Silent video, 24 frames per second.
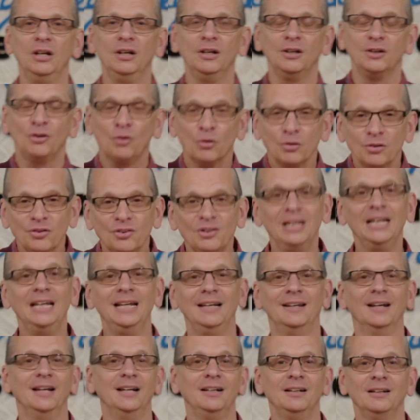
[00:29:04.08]
God's
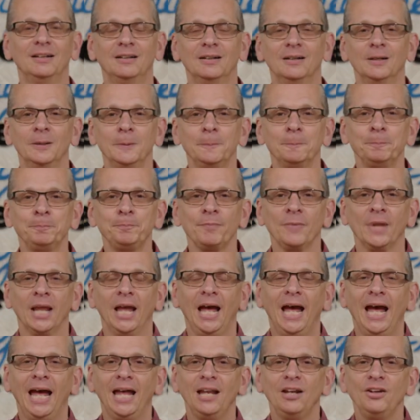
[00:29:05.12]
leading.
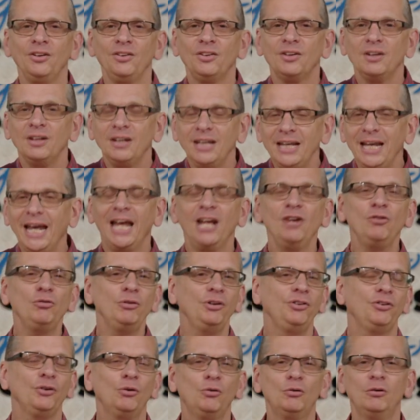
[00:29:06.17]
And the end
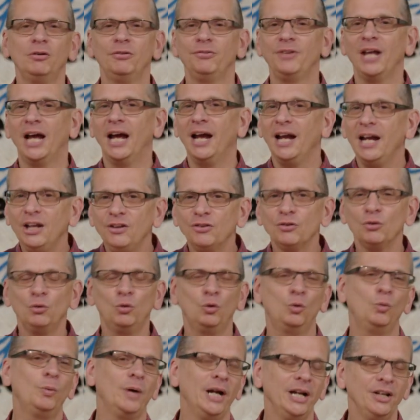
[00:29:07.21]
result of that is
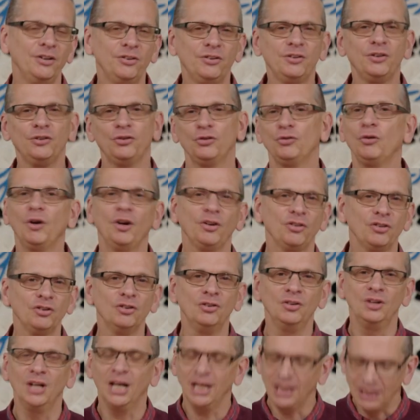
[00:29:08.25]
always
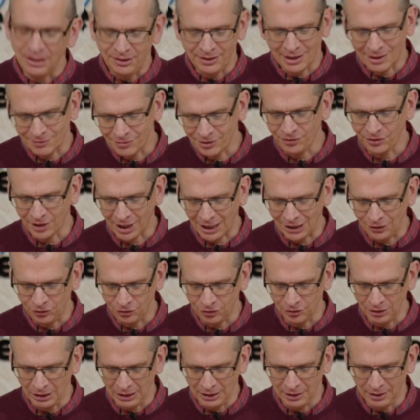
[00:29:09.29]
destruction and
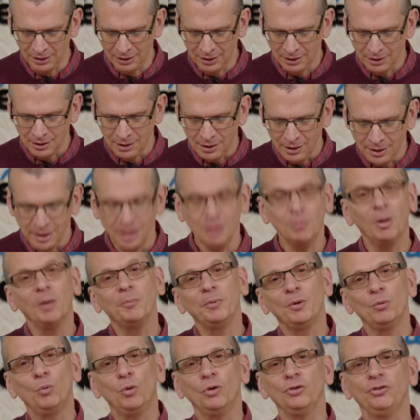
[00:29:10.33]
devastation. You might be
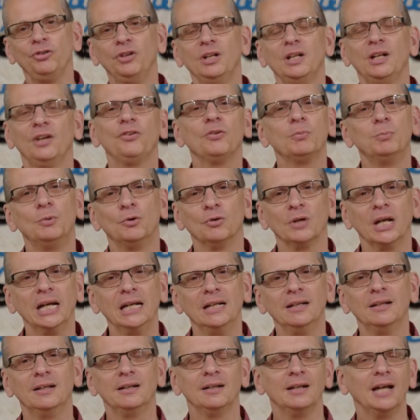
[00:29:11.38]
watching this
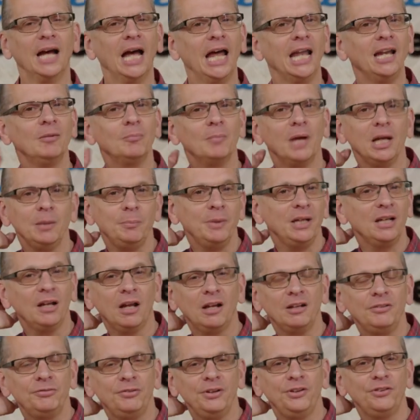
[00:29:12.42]
morning and maybe
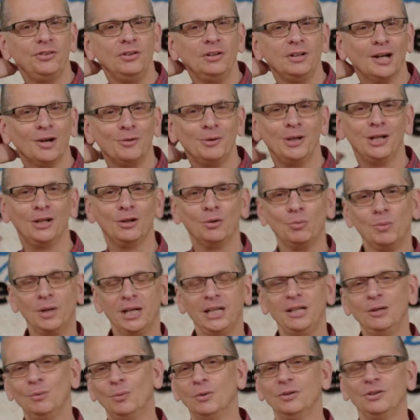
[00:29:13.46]
life isn't going the way
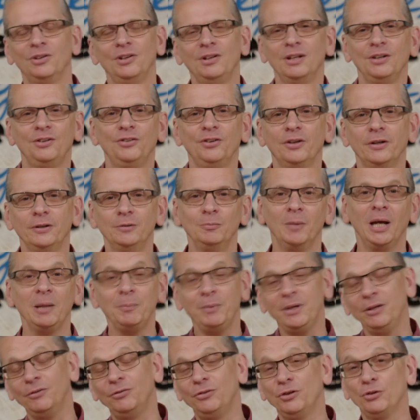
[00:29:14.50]
you wanted it to. Maybe
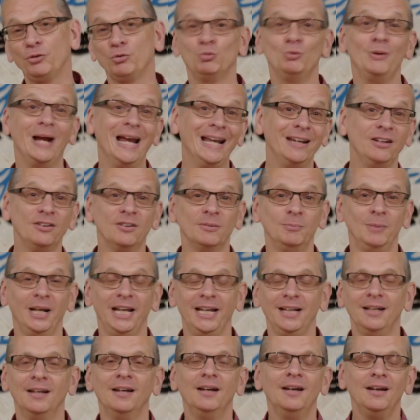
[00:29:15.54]
you've just randomly
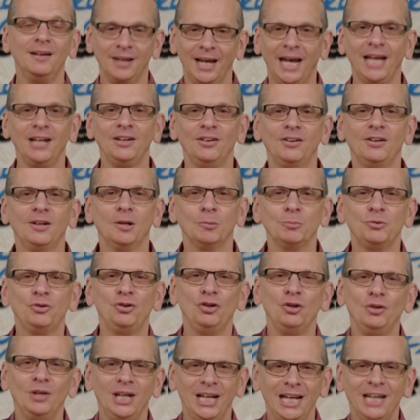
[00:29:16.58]
ended up
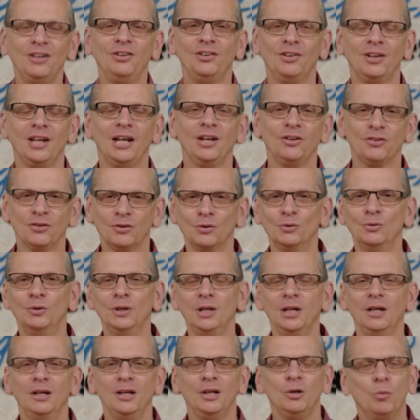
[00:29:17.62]
tuning into this, or
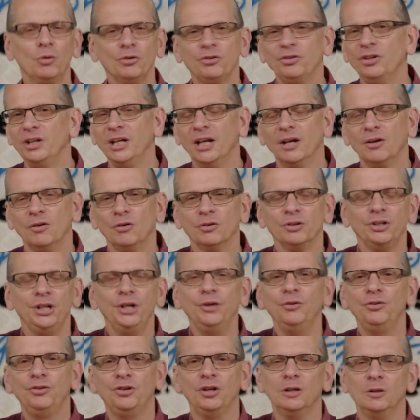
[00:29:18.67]
you're watching it on
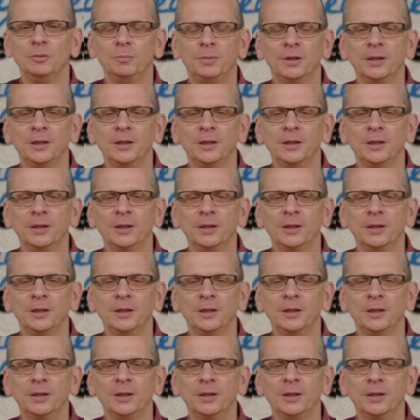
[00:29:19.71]
YouTube.